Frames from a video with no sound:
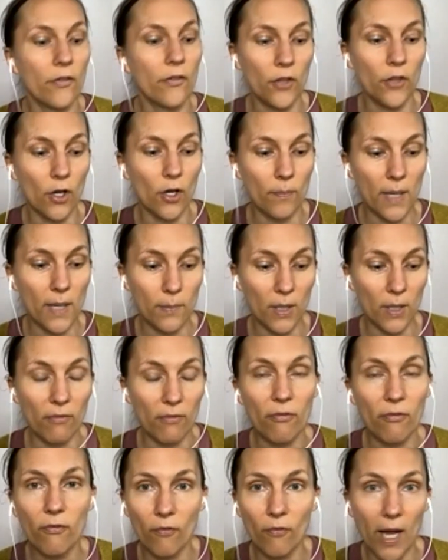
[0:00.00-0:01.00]

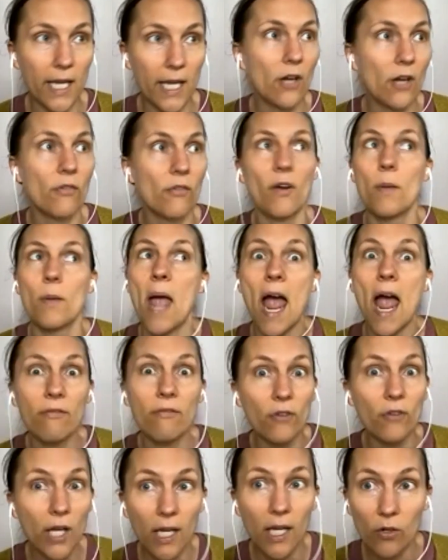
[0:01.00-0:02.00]
I hear from
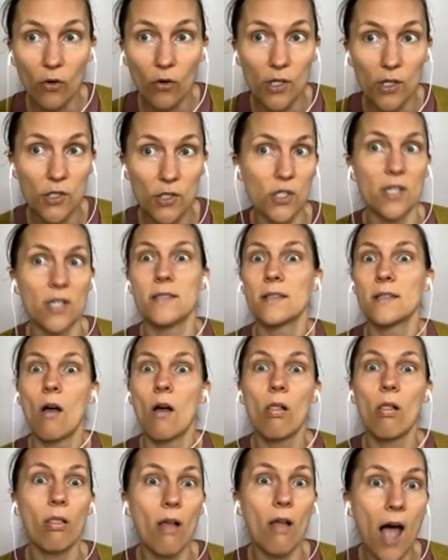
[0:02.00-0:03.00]
African Christians a
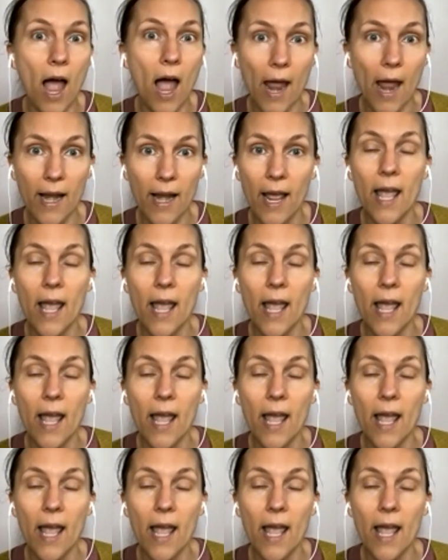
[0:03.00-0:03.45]
lot,